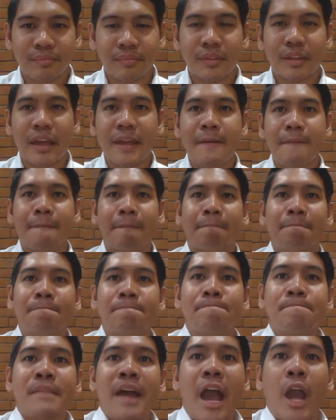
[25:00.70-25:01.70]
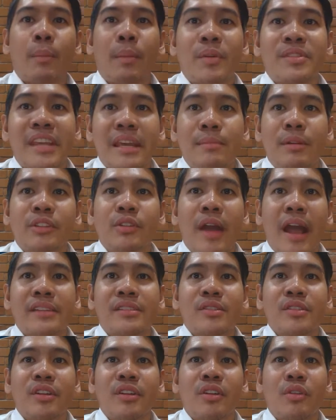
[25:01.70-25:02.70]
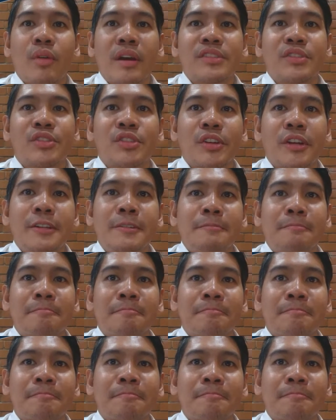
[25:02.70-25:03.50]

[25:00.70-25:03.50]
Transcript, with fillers: Okay? I hope I was able to answer your question.